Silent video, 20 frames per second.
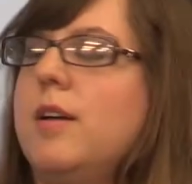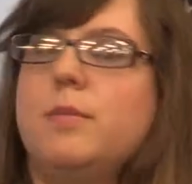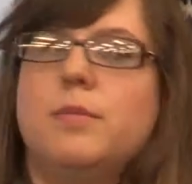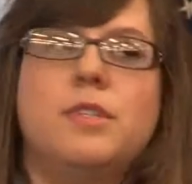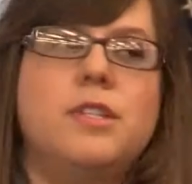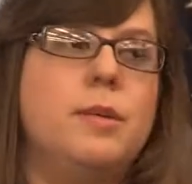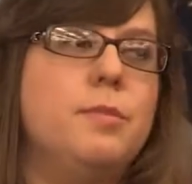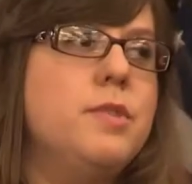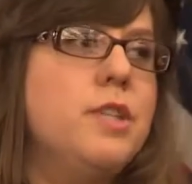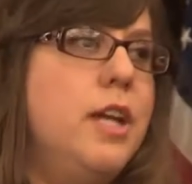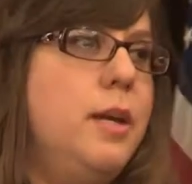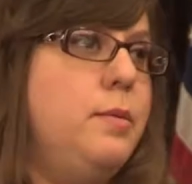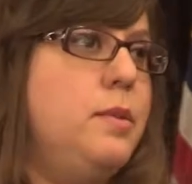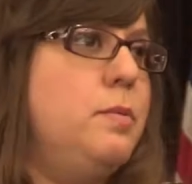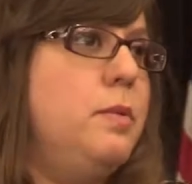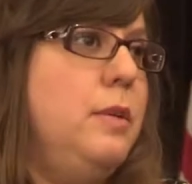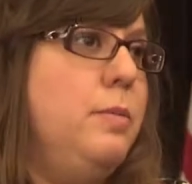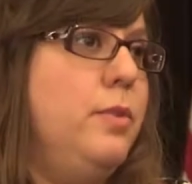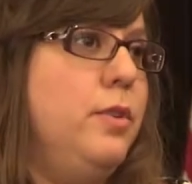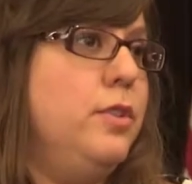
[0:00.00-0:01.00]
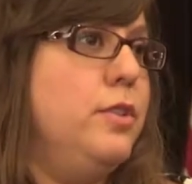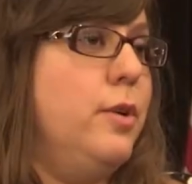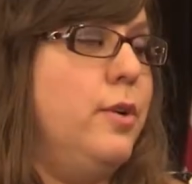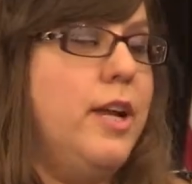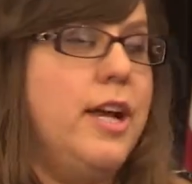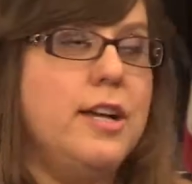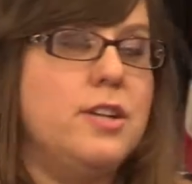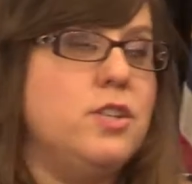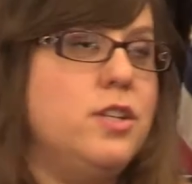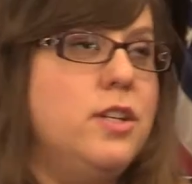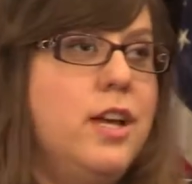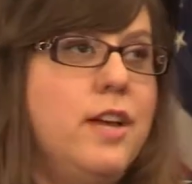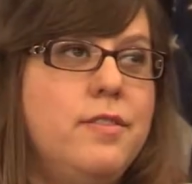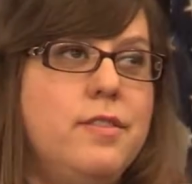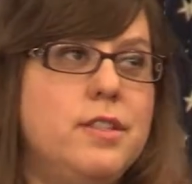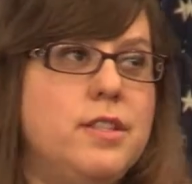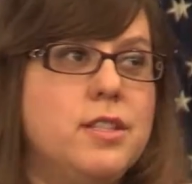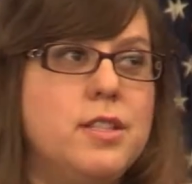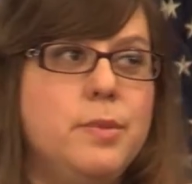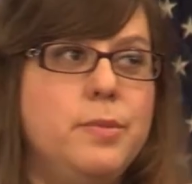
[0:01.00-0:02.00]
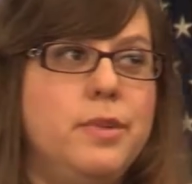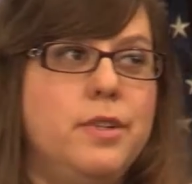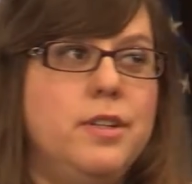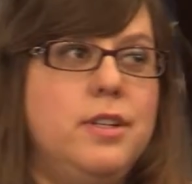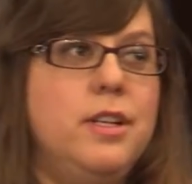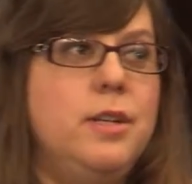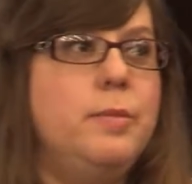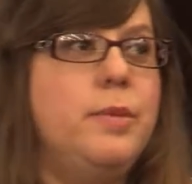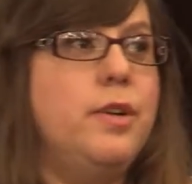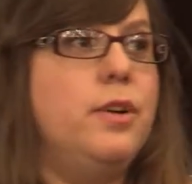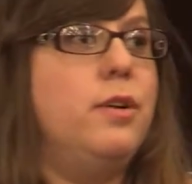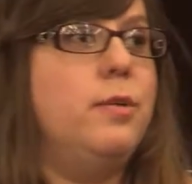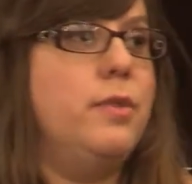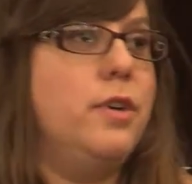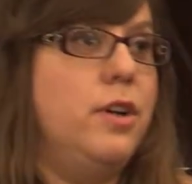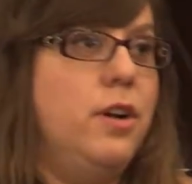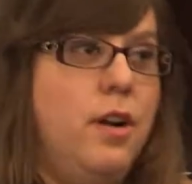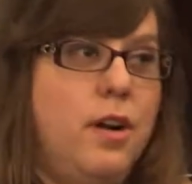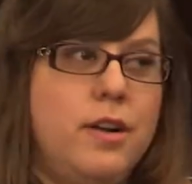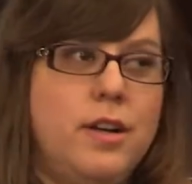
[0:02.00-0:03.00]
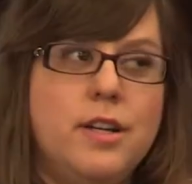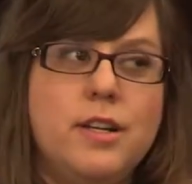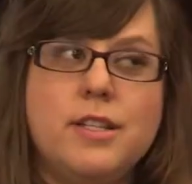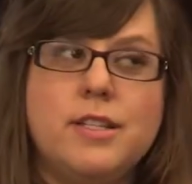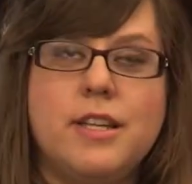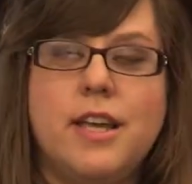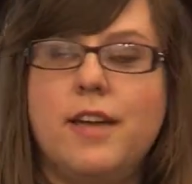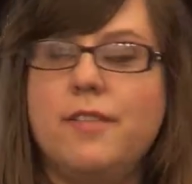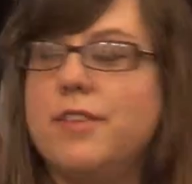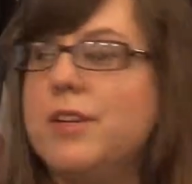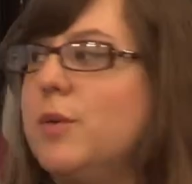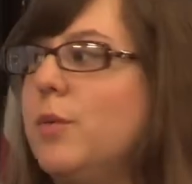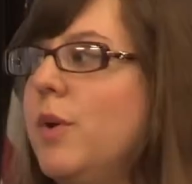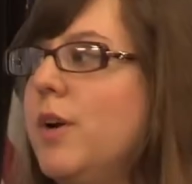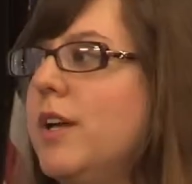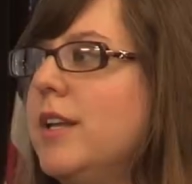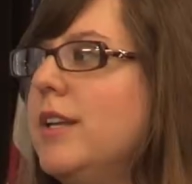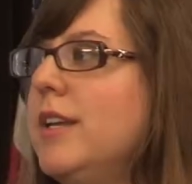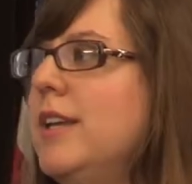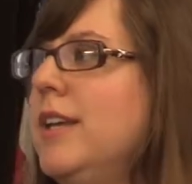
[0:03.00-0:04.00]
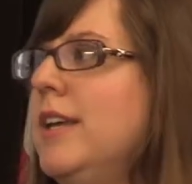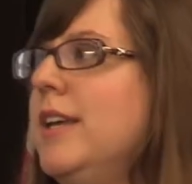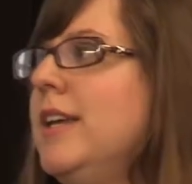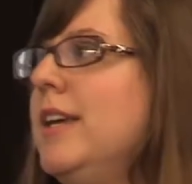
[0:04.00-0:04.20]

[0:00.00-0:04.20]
Sometimes people don't actually have a disability but are regarded as having one,